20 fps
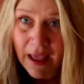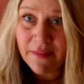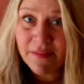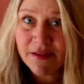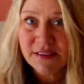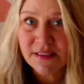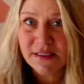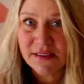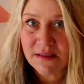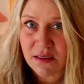And
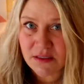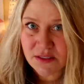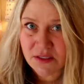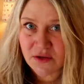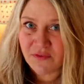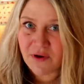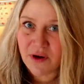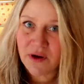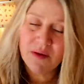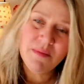this is
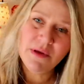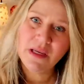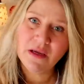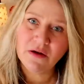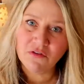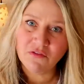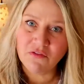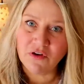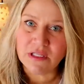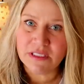also very
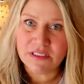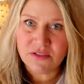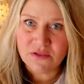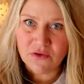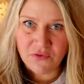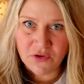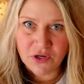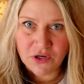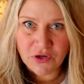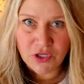beginner friendly.
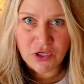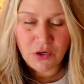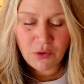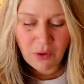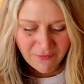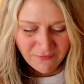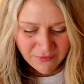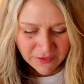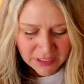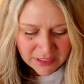So if you're new,
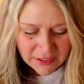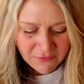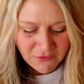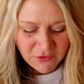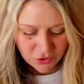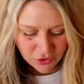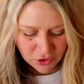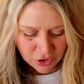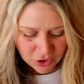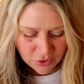I feel like
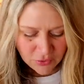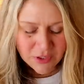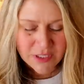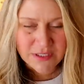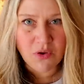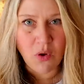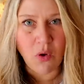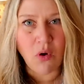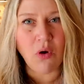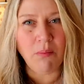if you're new,
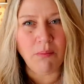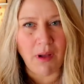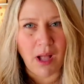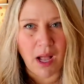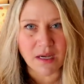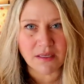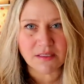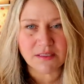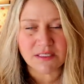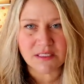this whole
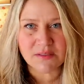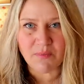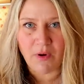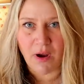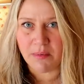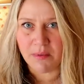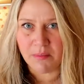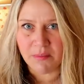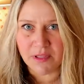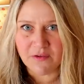box is
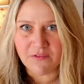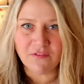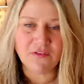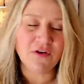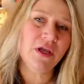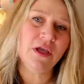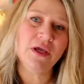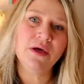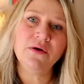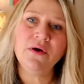probably for
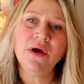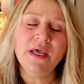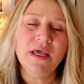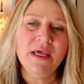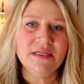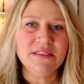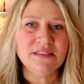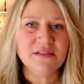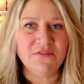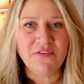you.
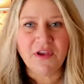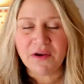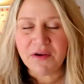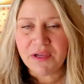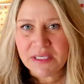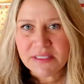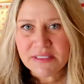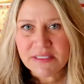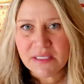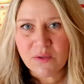It's a
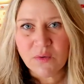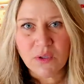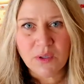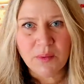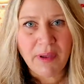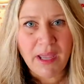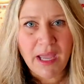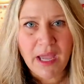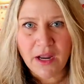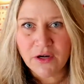very easy
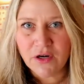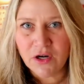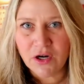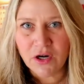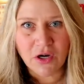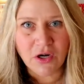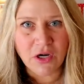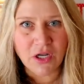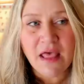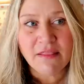quilt
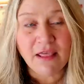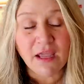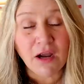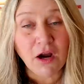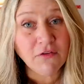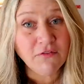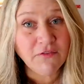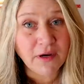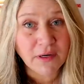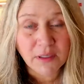pattern. They
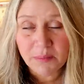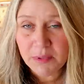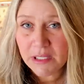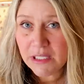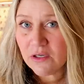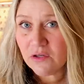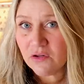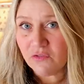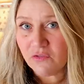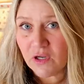are very
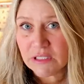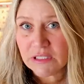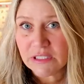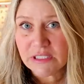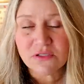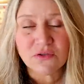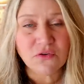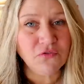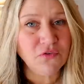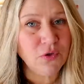beginner
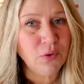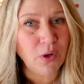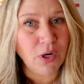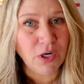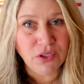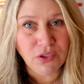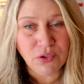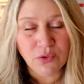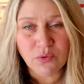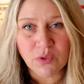friendly. So if you are
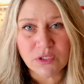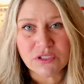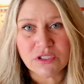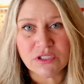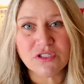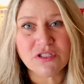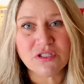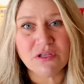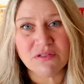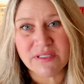a new
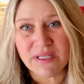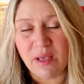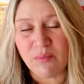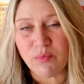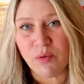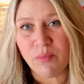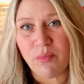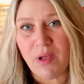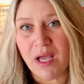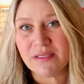quilter, Sew
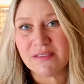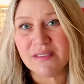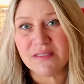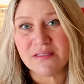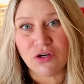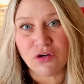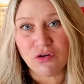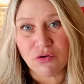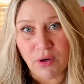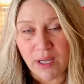Sampler Box
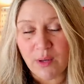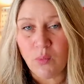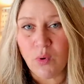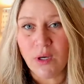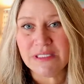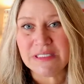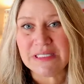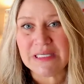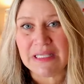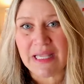is a great
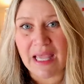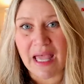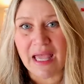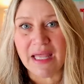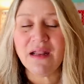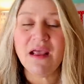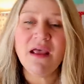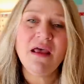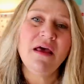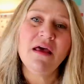one to get.